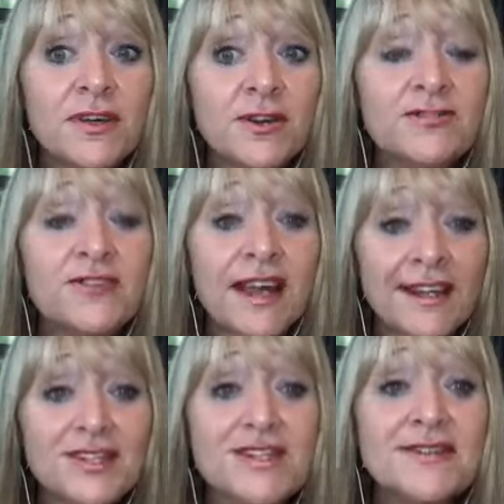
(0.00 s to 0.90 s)
off the
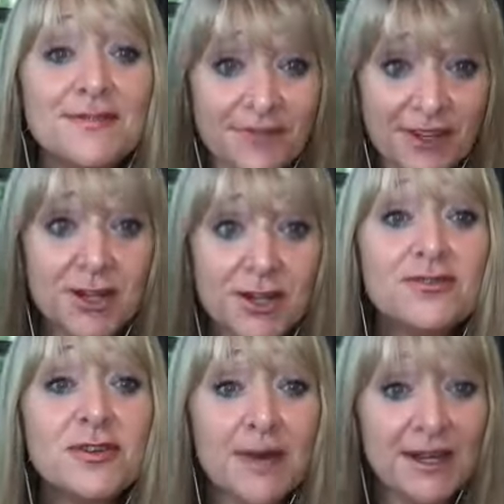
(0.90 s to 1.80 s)
energy, feeding off the
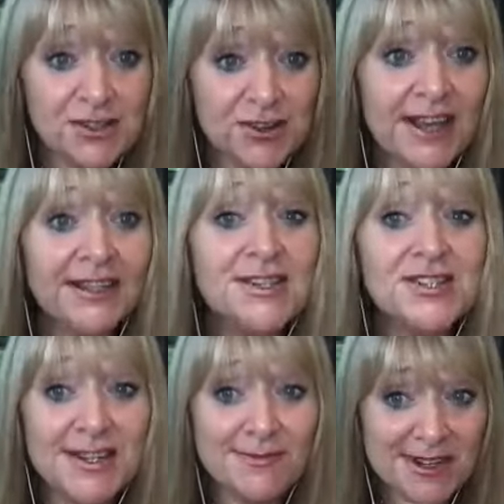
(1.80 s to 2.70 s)
battery energy,
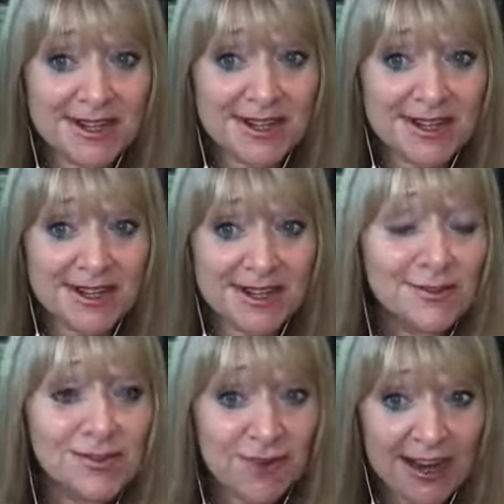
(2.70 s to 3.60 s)
because they're
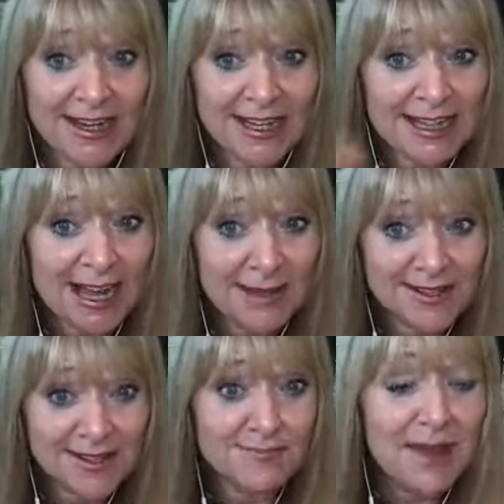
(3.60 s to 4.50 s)
draining that to
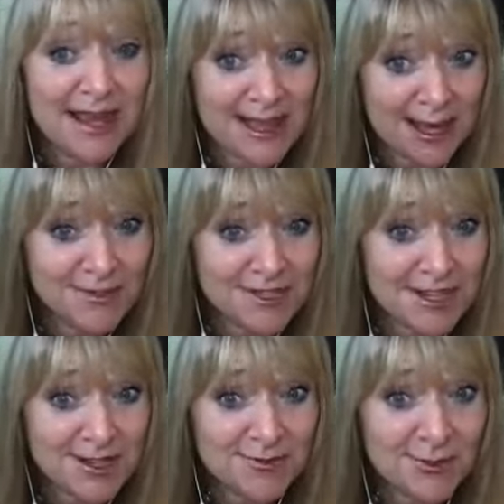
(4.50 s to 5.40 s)
make
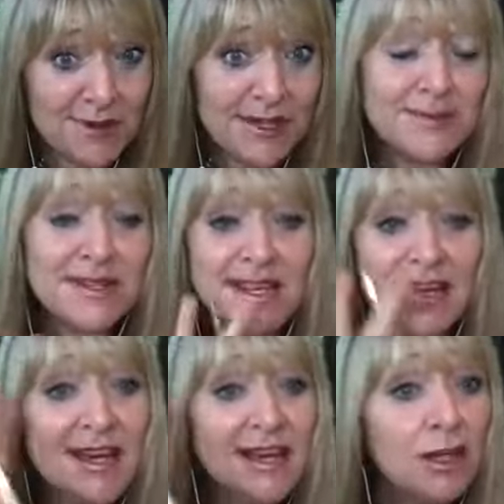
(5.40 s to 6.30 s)
themselves feel better, but they're
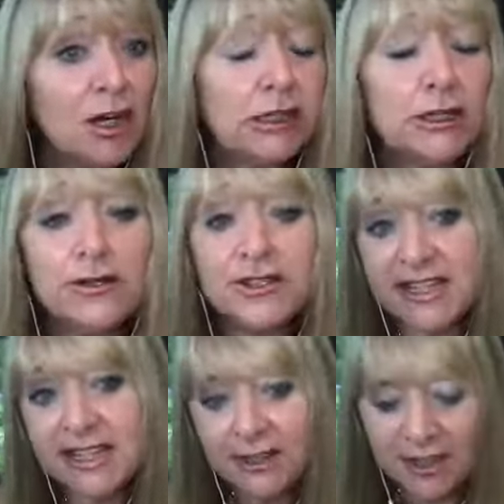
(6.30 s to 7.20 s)
cloaked,
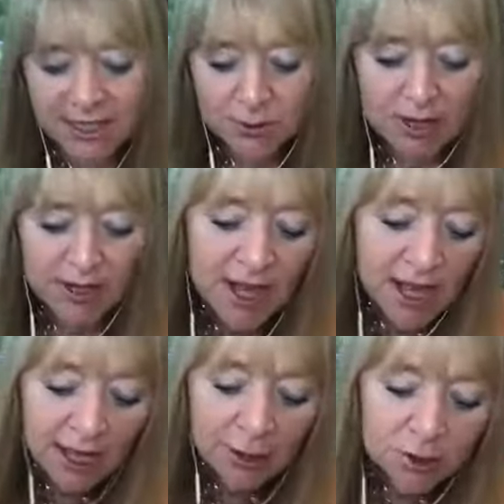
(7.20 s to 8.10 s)
hidden as well. I
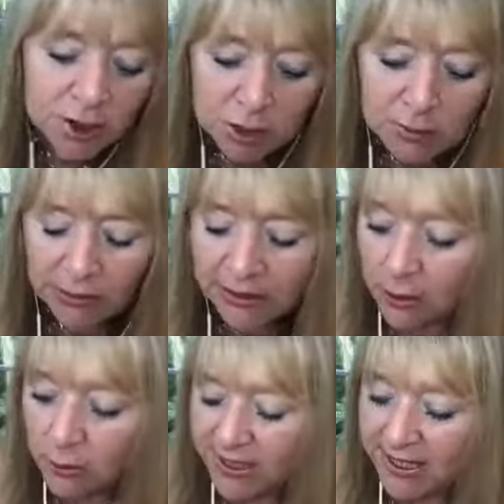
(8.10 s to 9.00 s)
got two more little
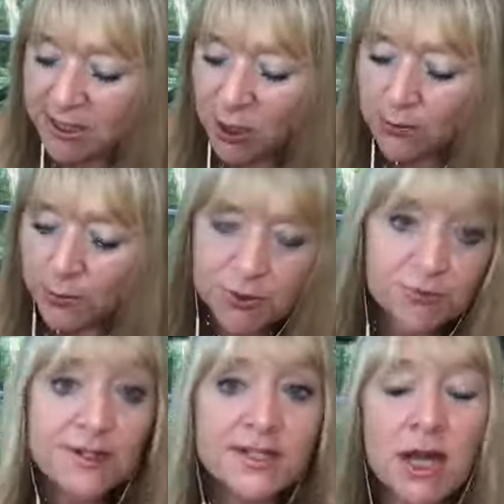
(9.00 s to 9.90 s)
quick examples,
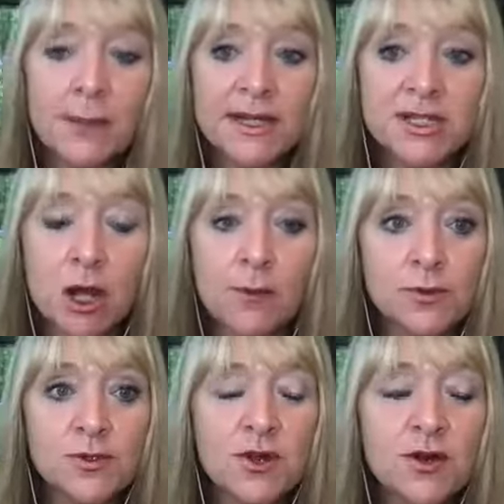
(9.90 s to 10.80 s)
real-time examples
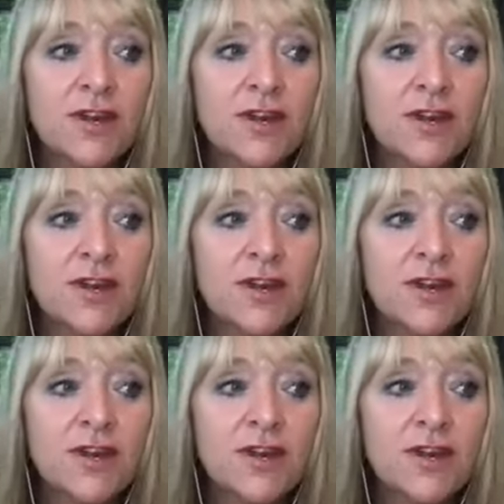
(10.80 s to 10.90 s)
of